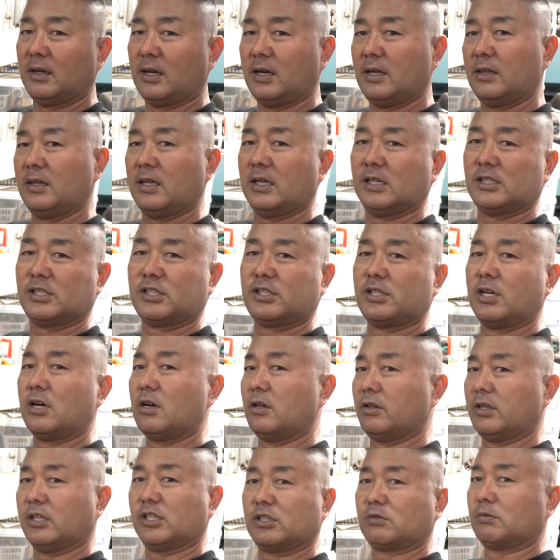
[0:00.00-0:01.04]
and they
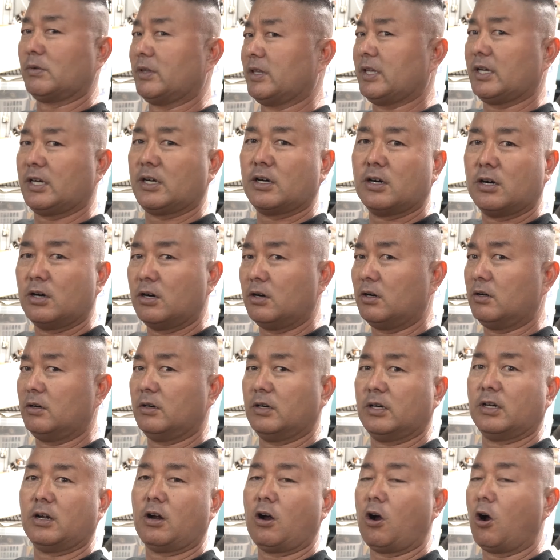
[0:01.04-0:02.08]
sell this what they
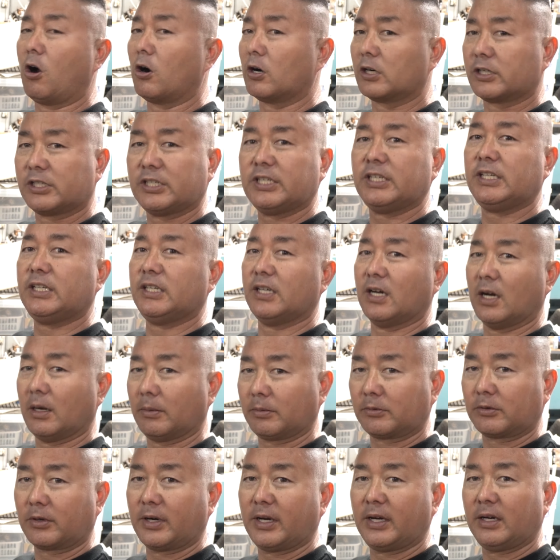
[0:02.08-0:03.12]
call RT
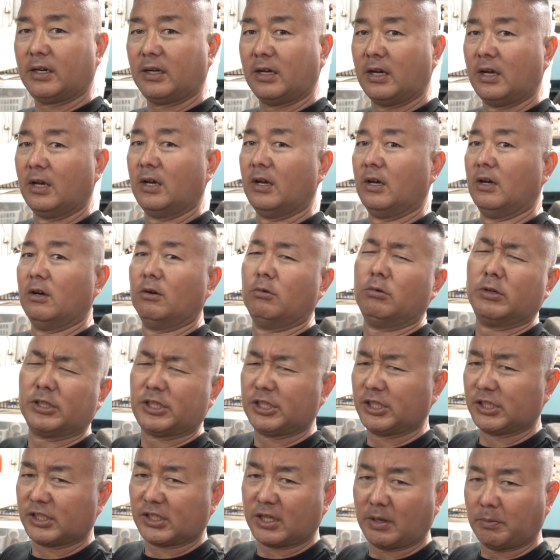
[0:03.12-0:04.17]
upgrade,
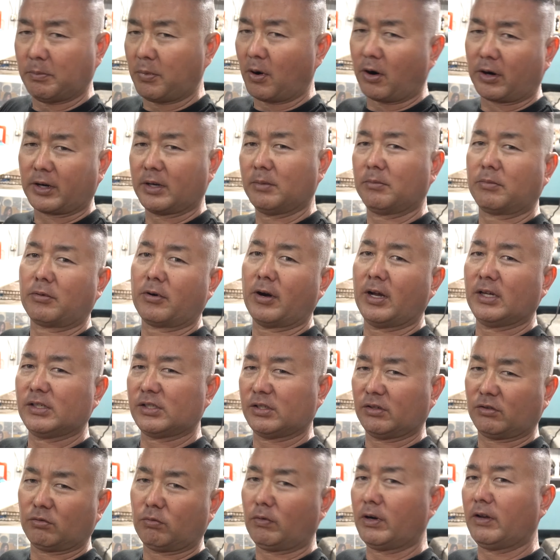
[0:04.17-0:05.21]
which is the bargain price
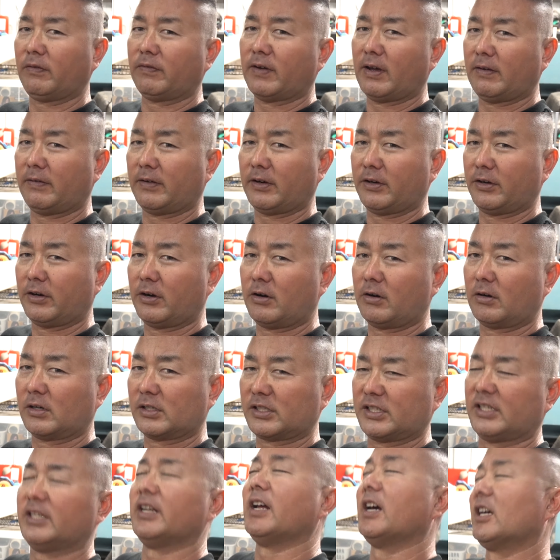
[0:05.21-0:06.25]
of
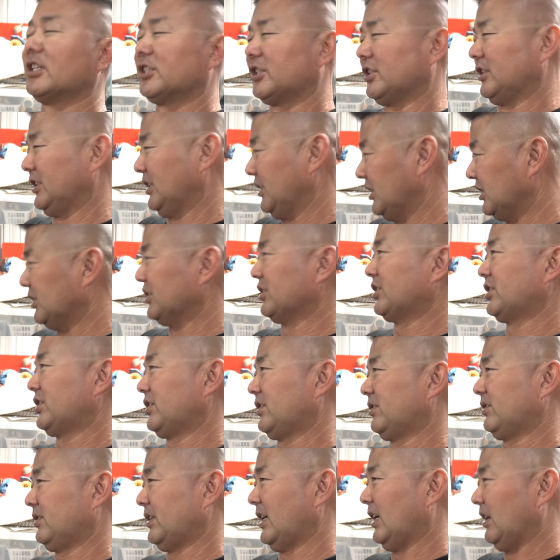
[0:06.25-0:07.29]
$2,500. It actually is
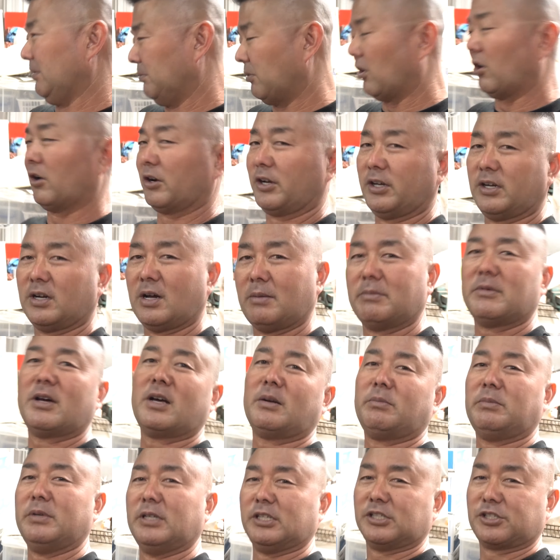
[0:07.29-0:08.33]
a bargain. I'm
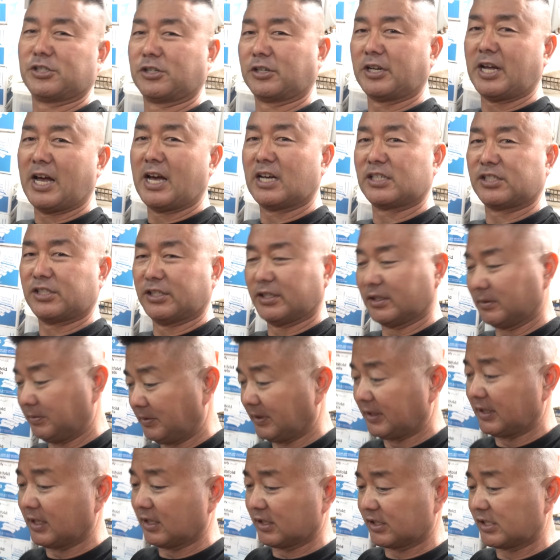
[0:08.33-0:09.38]
not being sarcastic,
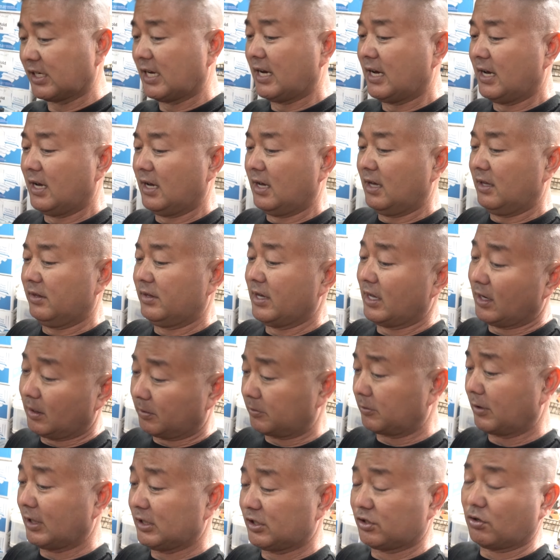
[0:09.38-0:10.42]
because that
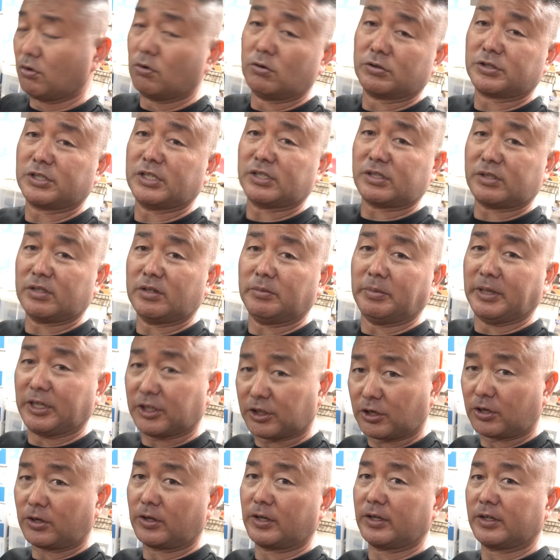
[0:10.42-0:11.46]
upgrades the whole system to be
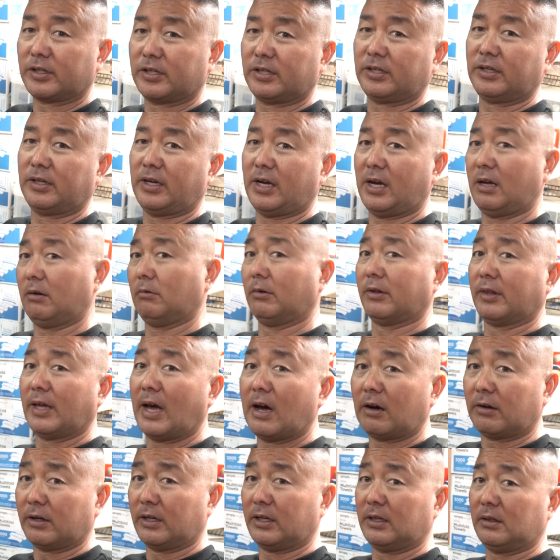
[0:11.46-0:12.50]
current, and
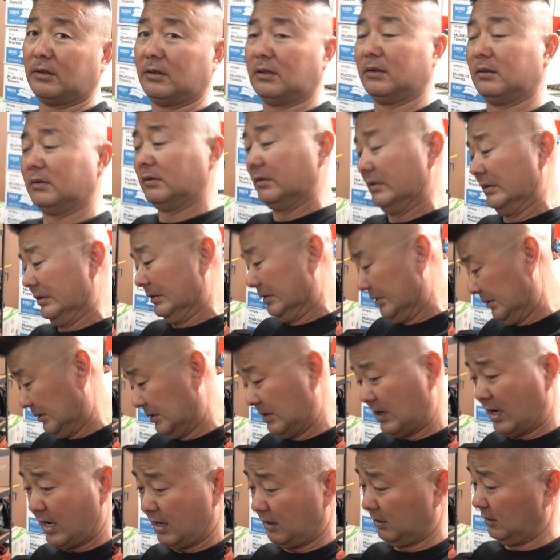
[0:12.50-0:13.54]
without it,
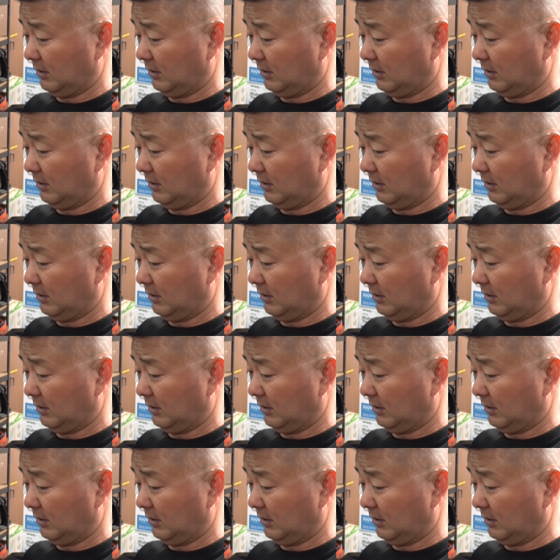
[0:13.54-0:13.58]
I